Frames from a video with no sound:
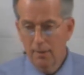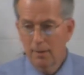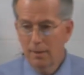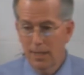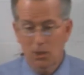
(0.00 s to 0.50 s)

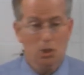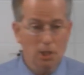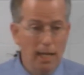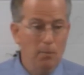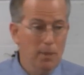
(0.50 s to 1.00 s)
He's
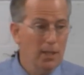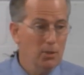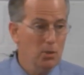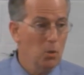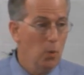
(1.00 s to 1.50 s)
ashamed
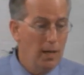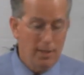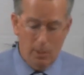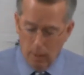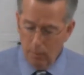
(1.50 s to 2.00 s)
because of the way
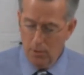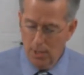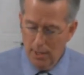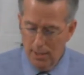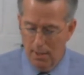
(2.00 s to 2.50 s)
they
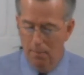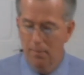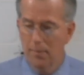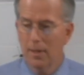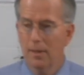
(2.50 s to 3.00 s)
represent him.
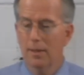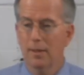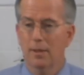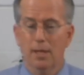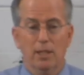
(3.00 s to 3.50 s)

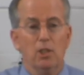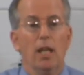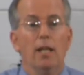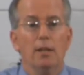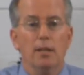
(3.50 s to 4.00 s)
They
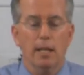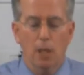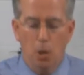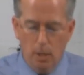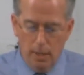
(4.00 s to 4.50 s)
say that they
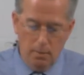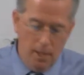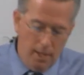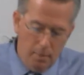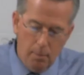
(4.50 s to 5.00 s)
know him,
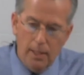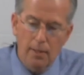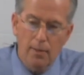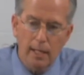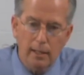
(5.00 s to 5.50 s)

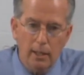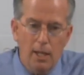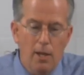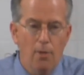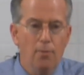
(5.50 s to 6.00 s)
but they
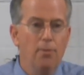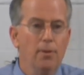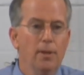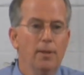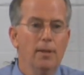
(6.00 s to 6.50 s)
live
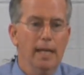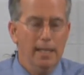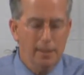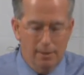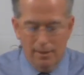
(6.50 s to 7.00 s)

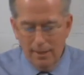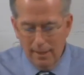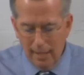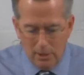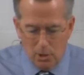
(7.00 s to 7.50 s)
in
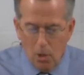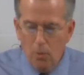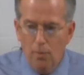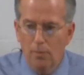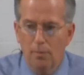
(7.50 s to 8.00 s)
as
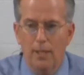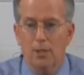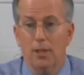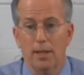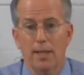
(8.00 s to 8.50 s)
though
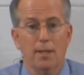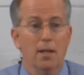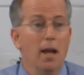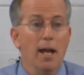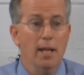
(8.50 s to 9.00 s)
basically they
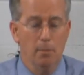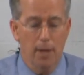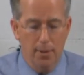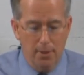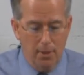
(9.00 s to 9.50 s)
deny him.
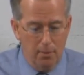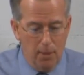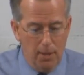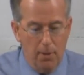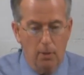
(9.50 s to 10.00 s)
By their,
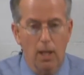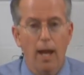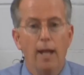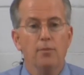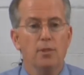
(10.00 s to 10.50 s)
by their
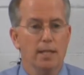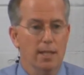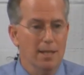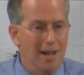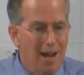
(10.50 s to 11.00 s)
lives, they
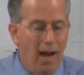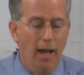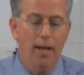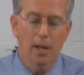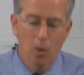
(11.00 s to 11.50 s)

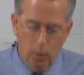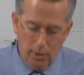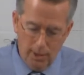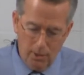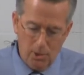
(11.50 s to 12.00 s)
deny
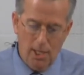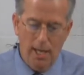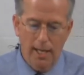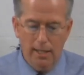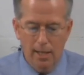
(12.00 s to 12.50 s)
what they are
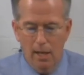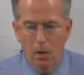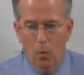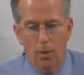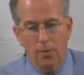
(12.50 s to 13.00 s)
saying
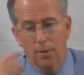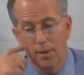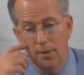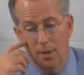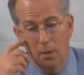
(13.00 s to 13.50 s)
with
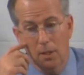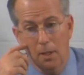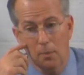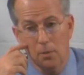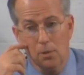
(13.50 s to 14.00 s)
their
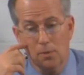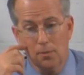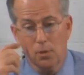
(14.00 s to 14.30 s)
lips.